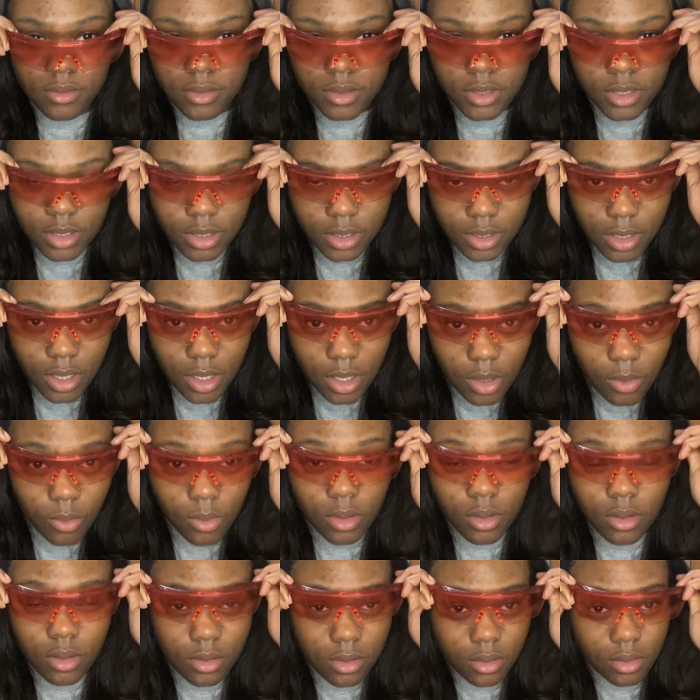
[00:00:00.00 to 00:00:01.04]
glasses. It's not going
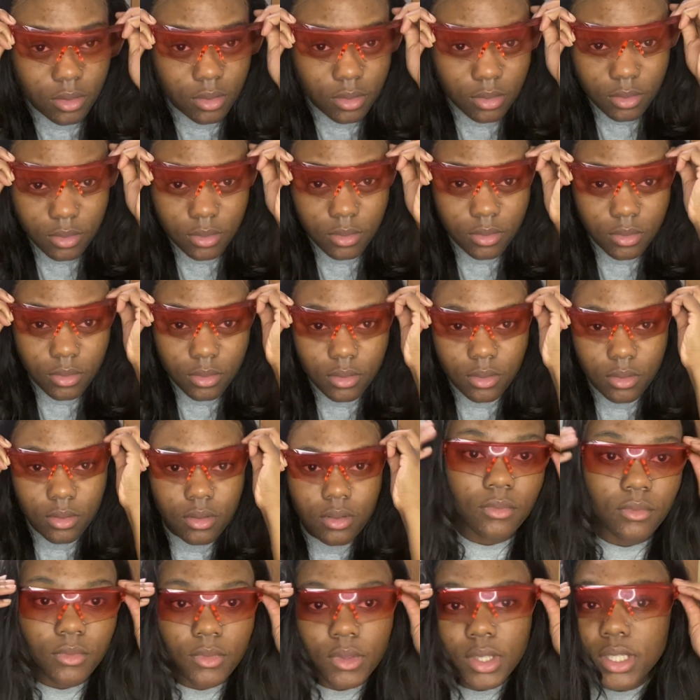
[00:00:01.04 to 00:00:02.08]
on.
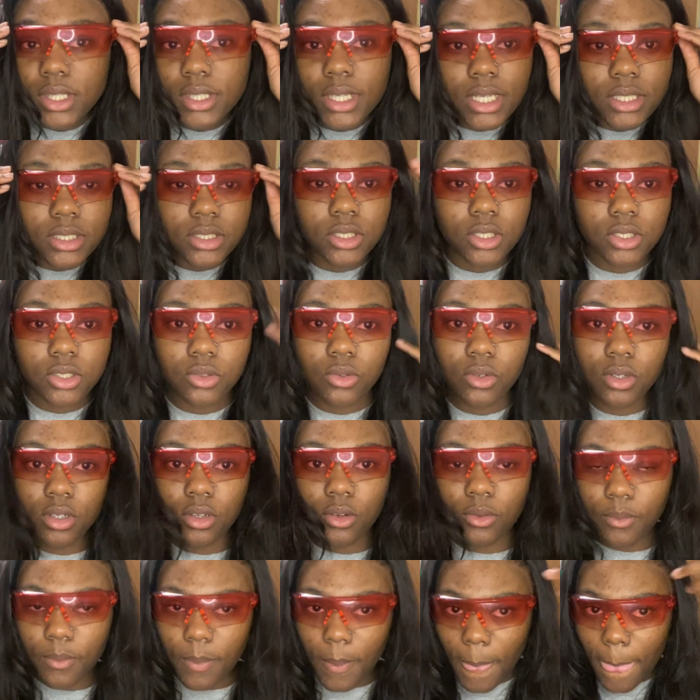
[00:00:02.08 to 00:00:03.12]
These glasses are so
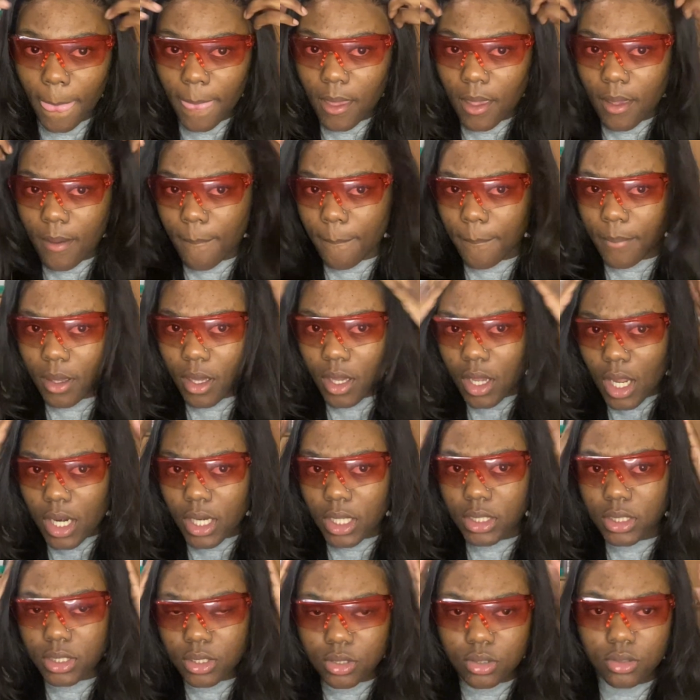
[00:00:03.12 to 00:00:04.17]
cute. But I need
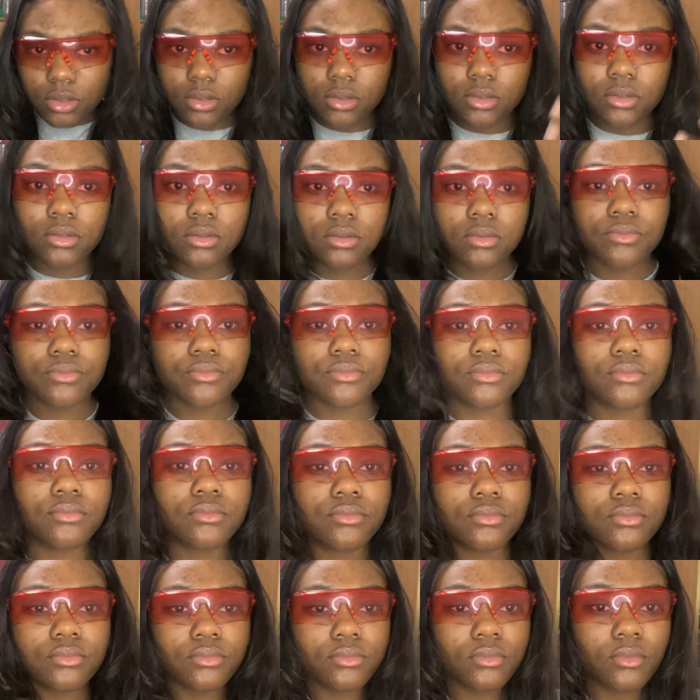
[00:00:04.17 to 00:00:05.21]
to do
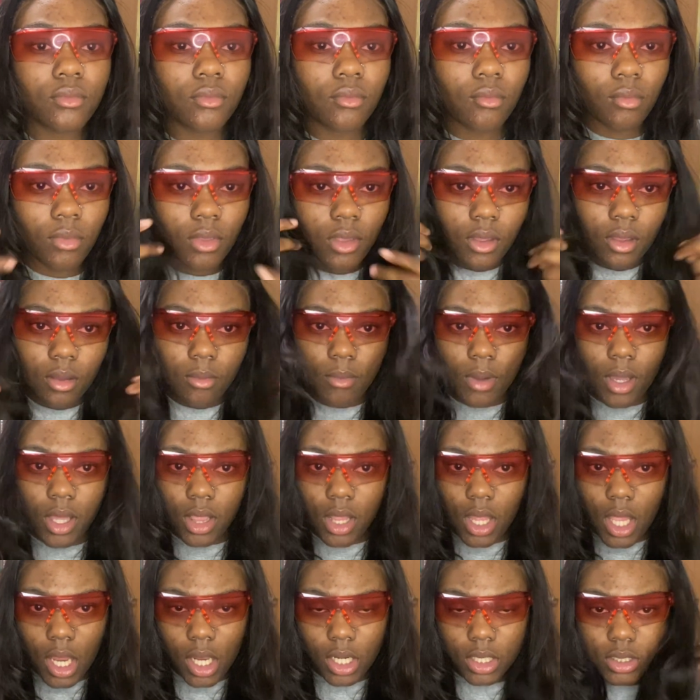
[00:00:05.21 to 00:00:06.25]
my
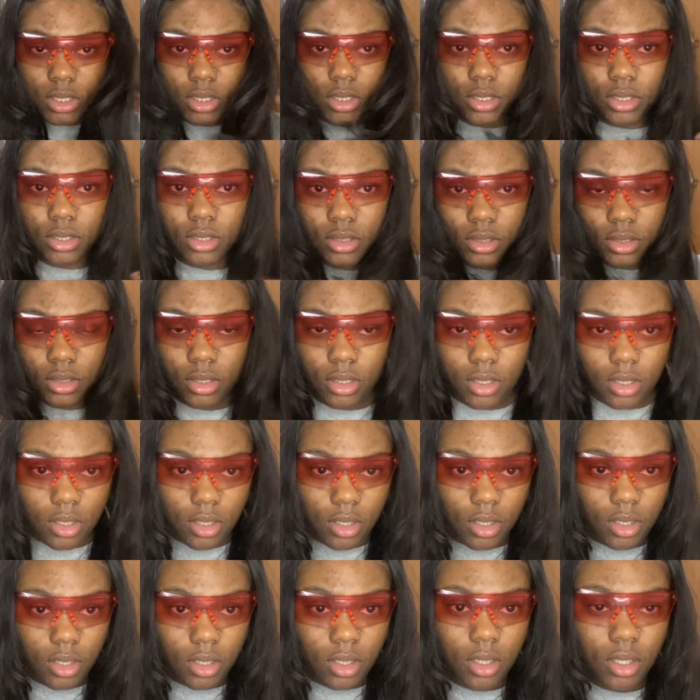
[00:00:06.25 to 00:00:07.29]
lashes
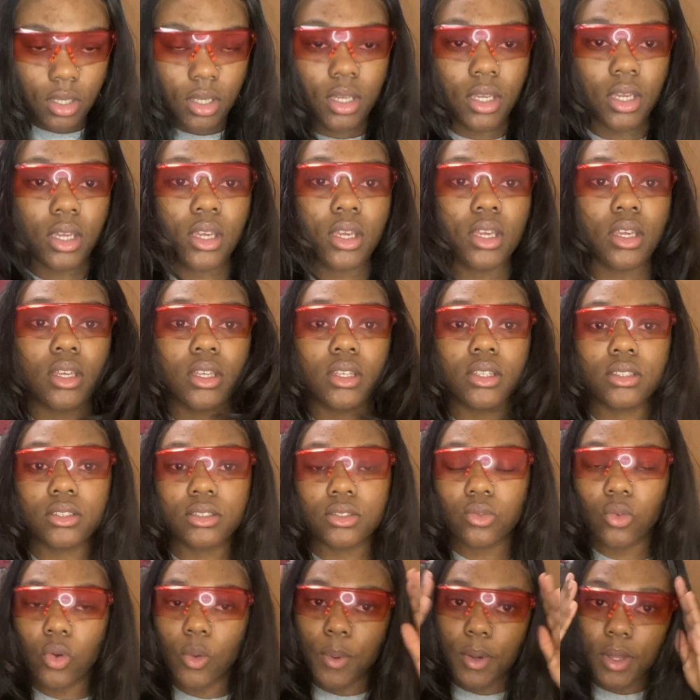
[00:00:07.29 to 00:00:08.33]

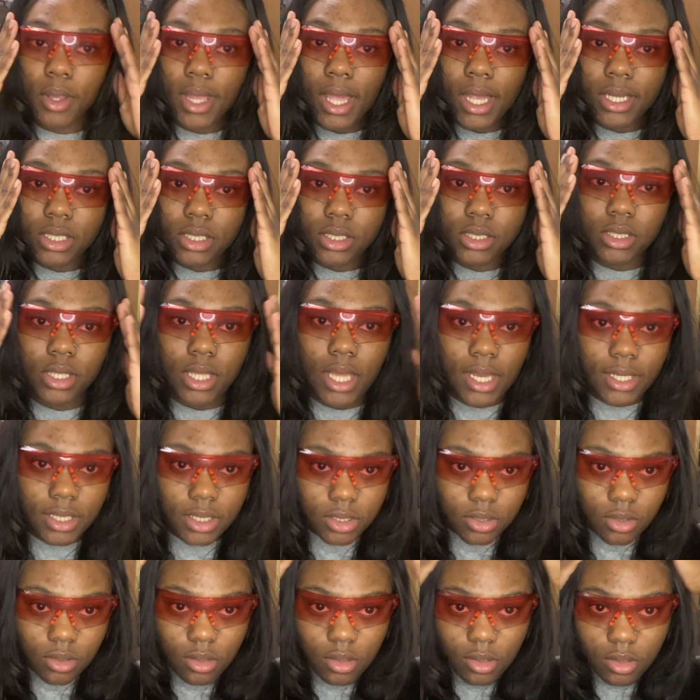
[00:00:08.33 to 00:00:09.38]
or put lashes
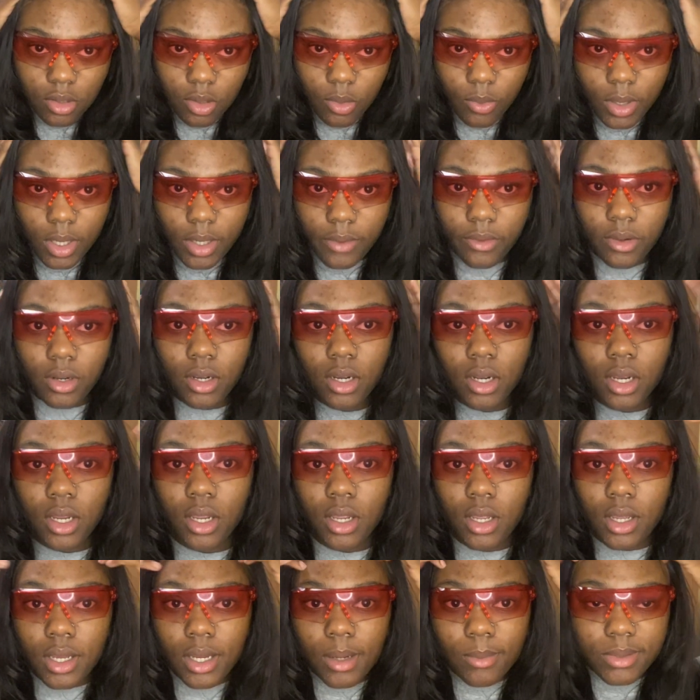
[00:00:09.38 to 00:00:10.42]
on or whatever.
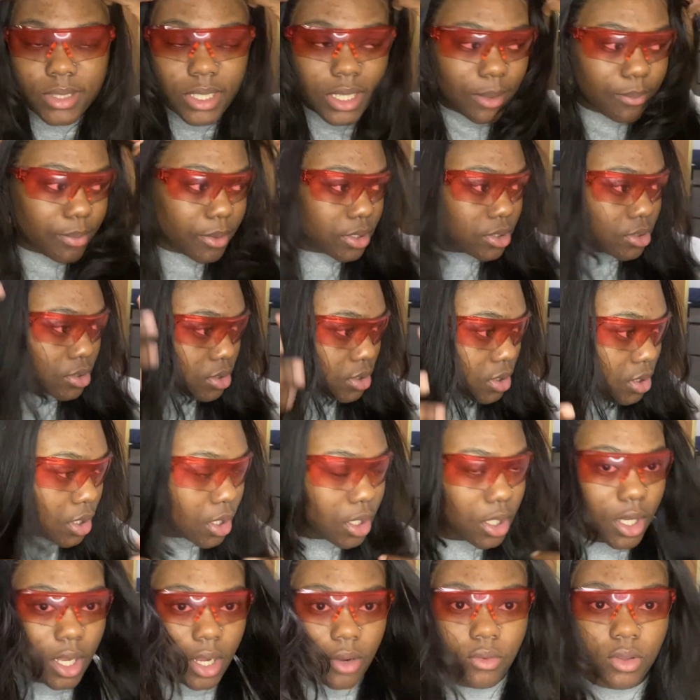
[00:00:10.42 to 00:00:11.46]
I'm taking pictures today.
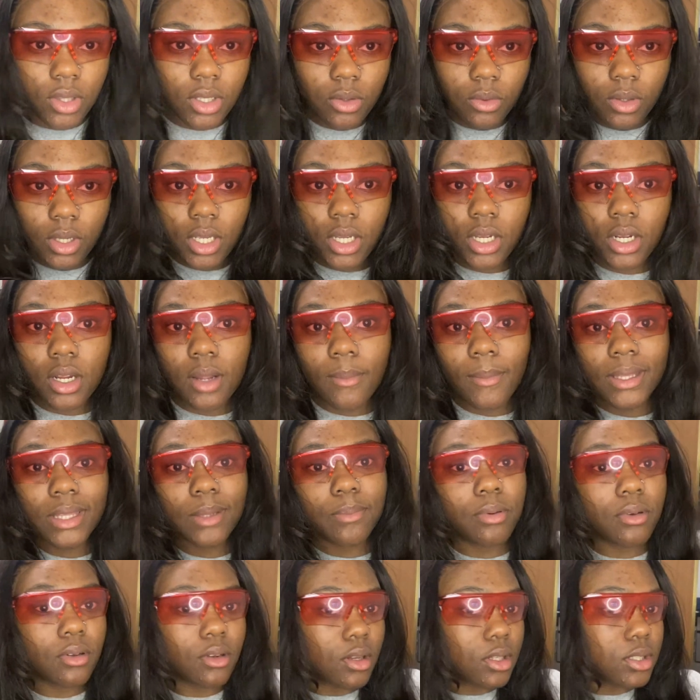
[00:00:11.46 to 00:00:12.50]
I really don't care. I'm about to
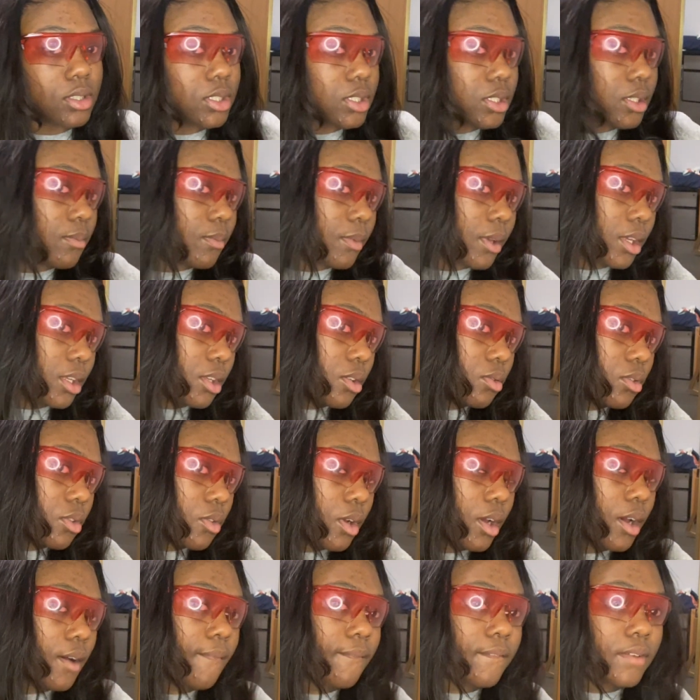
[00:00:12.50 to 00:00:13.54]
put on some like cute little
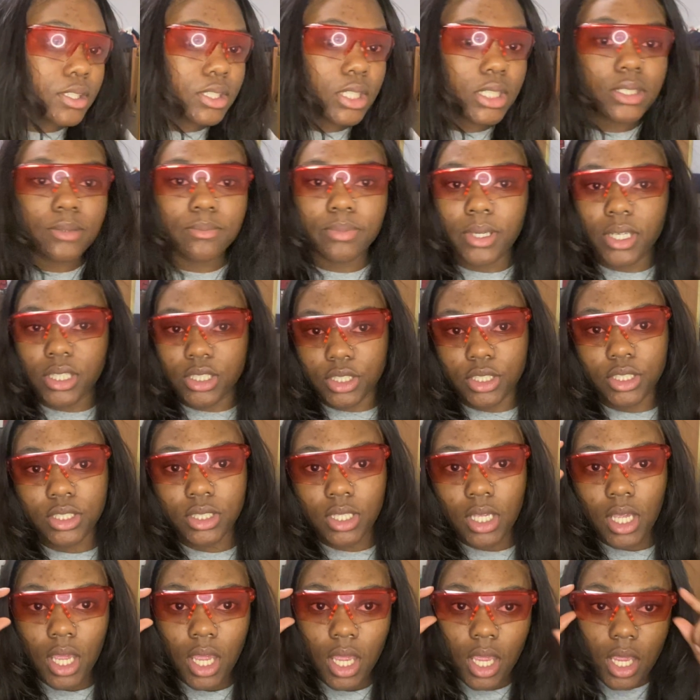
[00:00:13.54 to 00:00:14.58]
outfit, take some pictures,
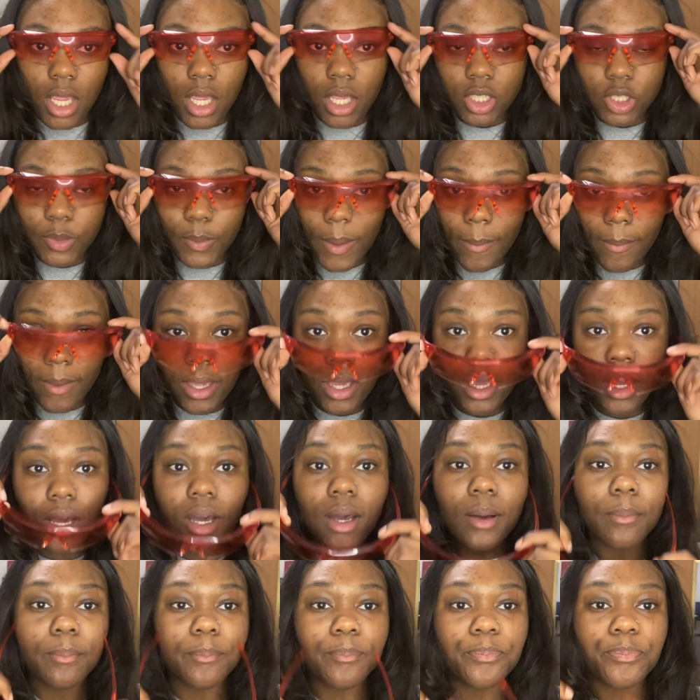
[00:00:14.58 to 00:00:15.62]
do my
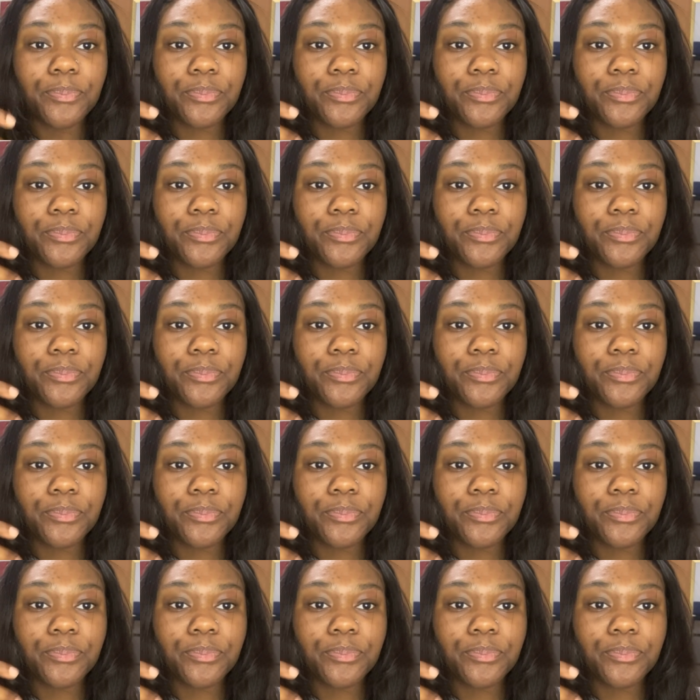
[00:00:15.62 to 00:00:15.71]
makeup,